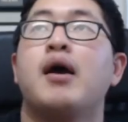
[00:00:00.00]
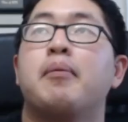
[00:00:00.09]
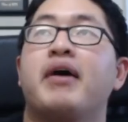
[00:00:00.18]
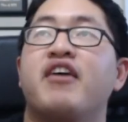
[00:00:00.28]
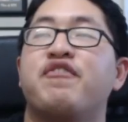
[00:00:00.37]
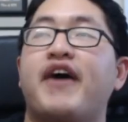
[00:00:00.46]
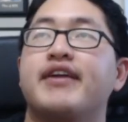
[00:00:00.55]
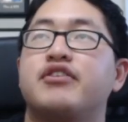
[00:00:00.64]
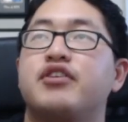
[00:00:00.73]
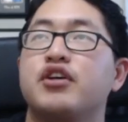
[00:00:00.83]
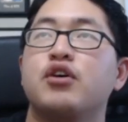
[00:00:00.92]
But if I
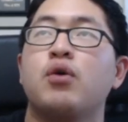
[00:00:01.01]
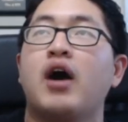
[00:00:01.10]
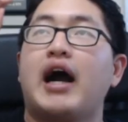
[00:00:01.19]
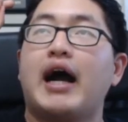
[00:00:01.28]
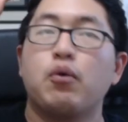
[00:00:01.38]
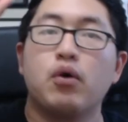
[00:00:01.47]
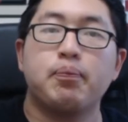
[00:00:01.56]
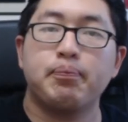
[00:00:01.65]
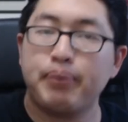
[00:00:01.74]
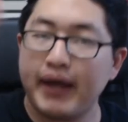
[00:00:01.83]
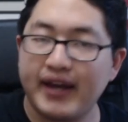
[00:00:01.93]
do, I will
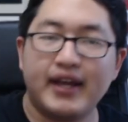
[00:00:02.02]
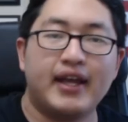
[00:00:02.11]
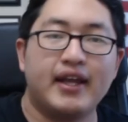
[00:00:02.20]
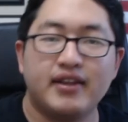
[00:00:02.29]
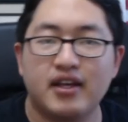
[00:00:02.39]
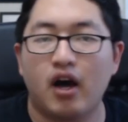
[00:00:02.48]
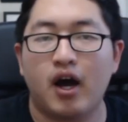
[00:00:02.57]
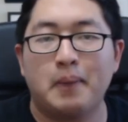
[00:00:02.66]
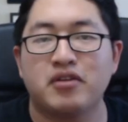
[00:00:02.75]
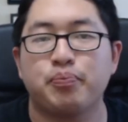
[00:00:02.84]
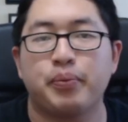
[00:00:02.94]
pin it in the
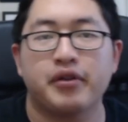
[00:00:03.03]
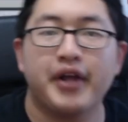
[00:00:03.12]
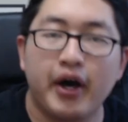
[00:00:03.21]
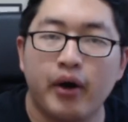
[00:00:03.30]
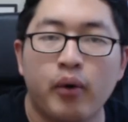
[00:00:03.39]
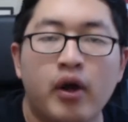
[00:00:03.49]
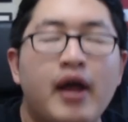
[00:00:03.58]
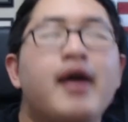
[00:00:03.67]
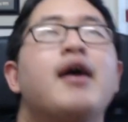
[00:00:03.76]
comments below.